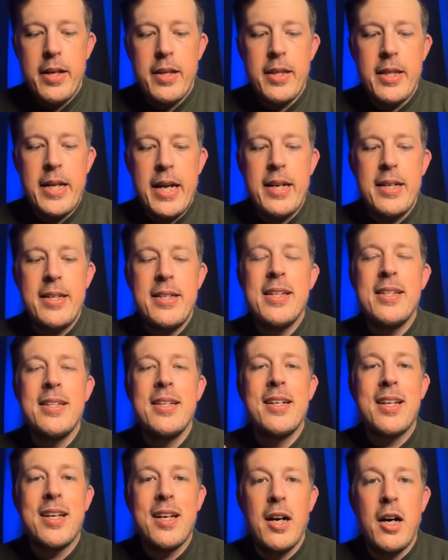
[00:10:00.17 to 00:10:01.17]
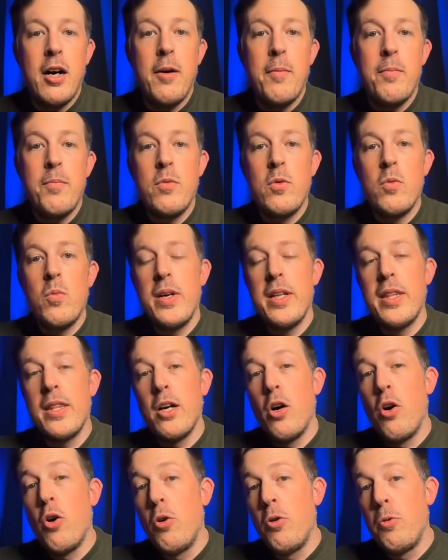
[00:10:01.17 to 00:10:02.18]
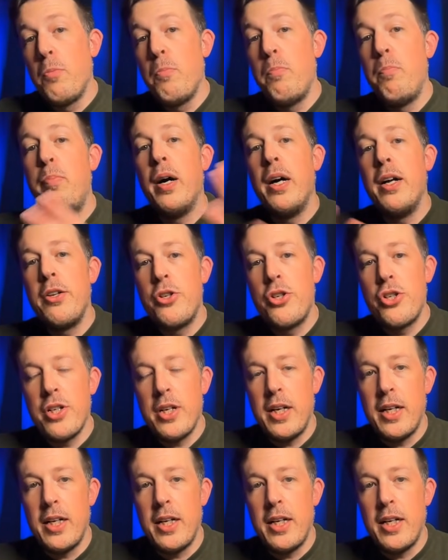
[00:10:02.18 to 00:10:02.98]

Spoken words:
that it doesn't come with a whole bunch